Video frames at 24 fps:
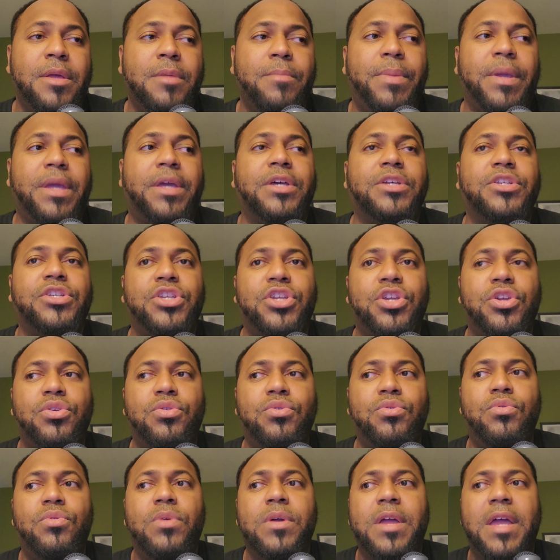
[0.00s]
Because
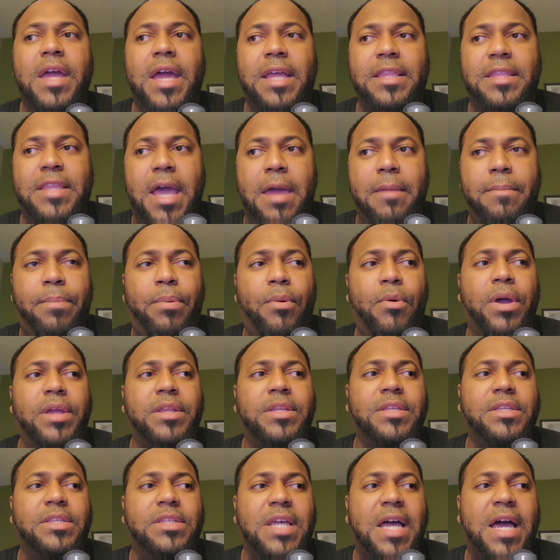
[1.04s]
you at that
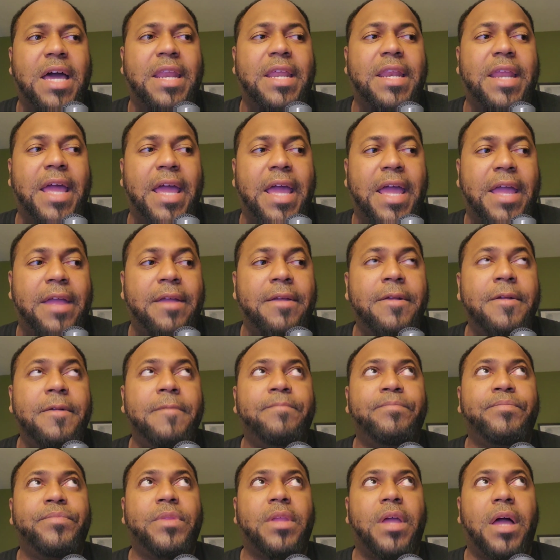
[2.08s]
point decided, hey,
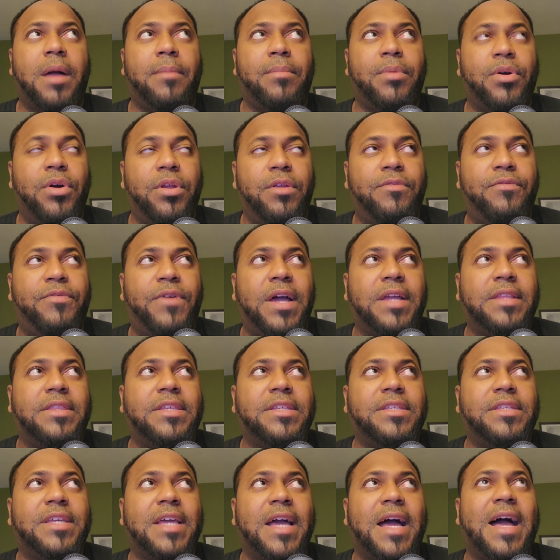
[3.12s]
I'm gonna fight
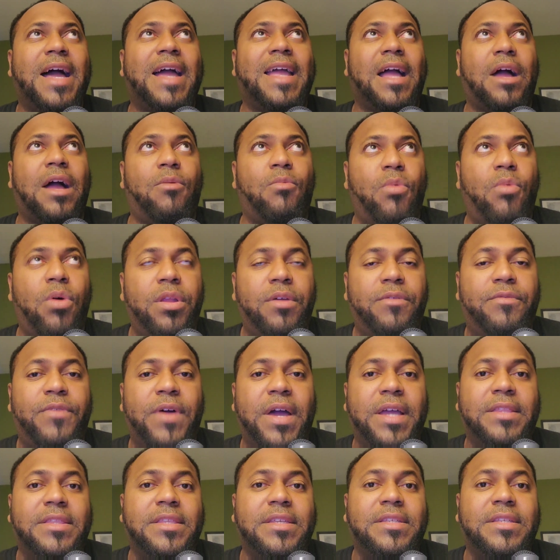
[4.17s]
this guy, I wanna
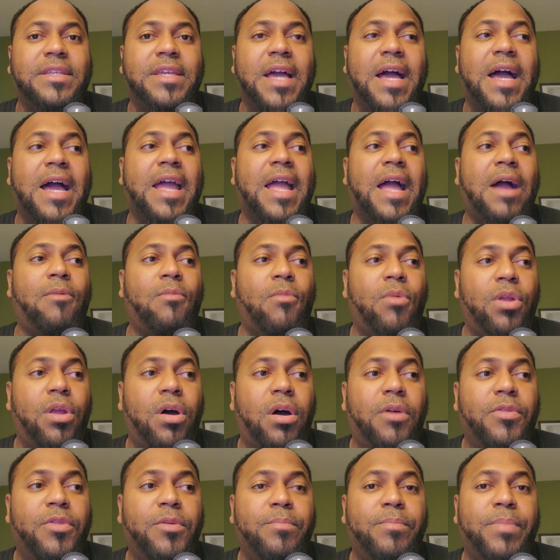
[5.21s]
fight this guy, I want
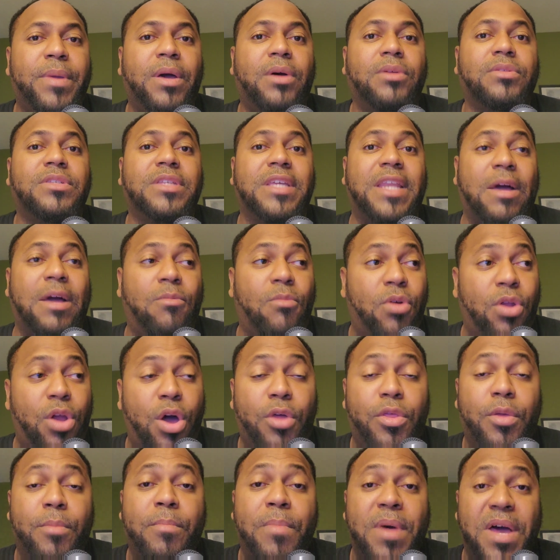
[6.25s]
all the belts and I want
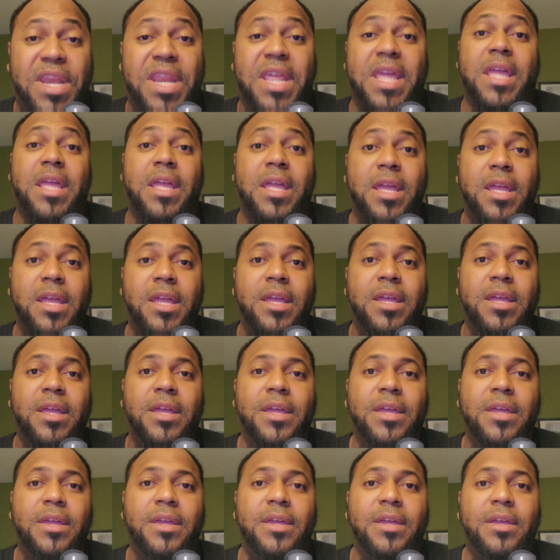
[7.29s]
all the money.
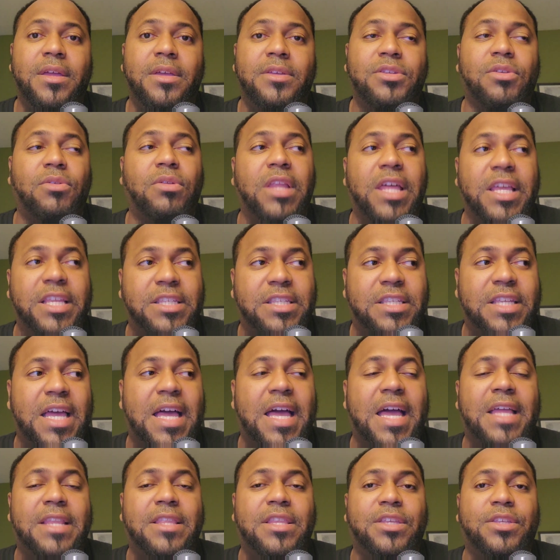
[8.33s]
So let's
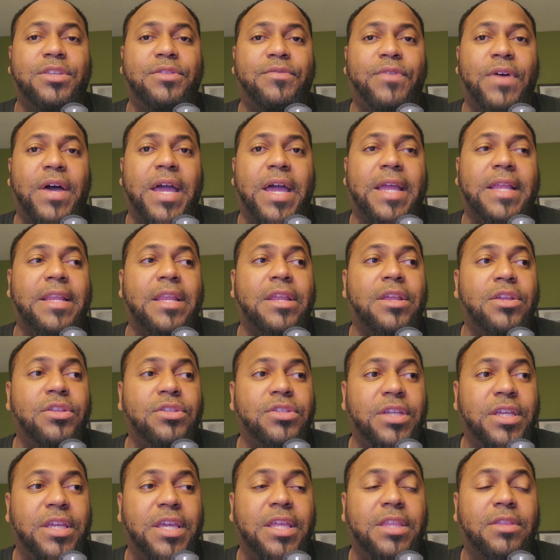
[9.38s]
sign this fight
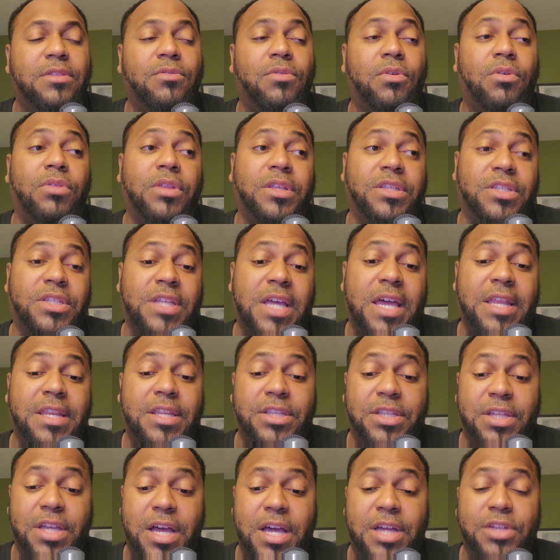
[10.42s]
to get or let's sign
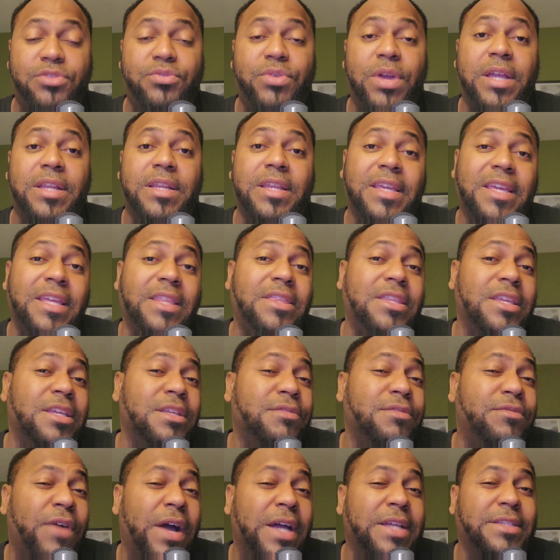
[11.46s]
this contract to get
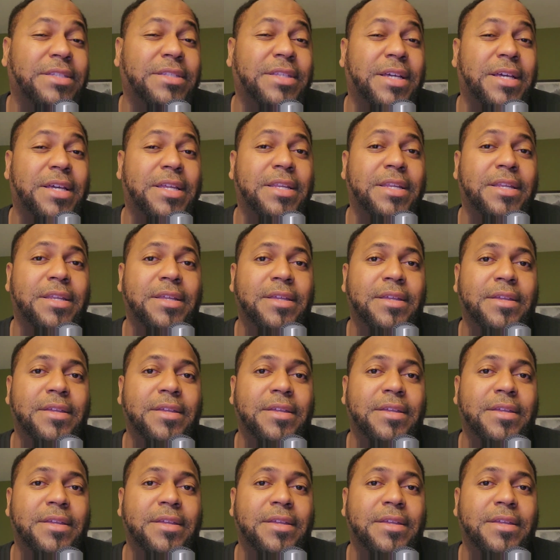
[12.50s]
these fights done.